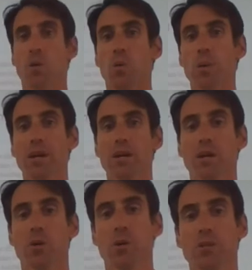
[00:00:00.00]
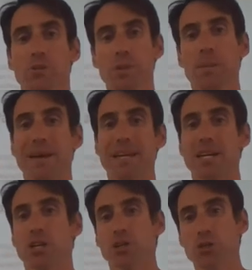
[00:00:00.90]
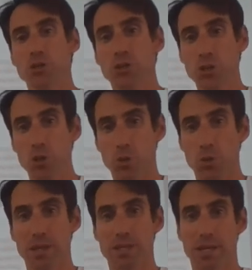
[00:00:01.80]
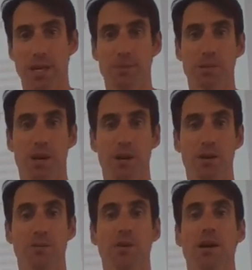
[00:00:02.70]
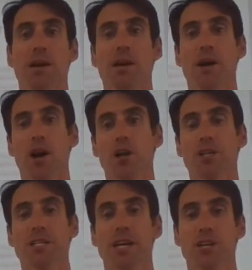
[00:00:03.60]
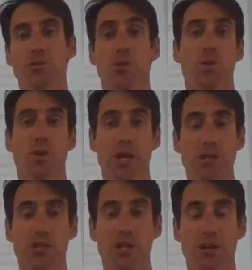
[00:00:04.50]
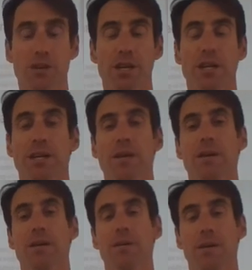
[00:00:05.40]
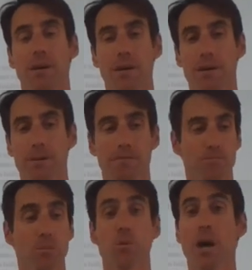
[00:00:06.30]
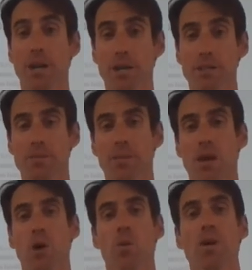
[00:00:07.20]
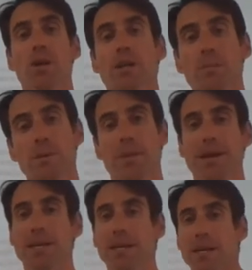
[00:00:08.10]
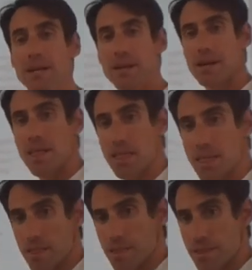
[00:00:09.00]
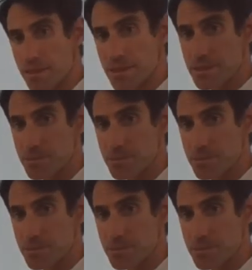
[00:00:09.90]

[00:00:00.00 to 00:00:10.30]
we are going to be making two types of architectural or engineering products. We are going to be making these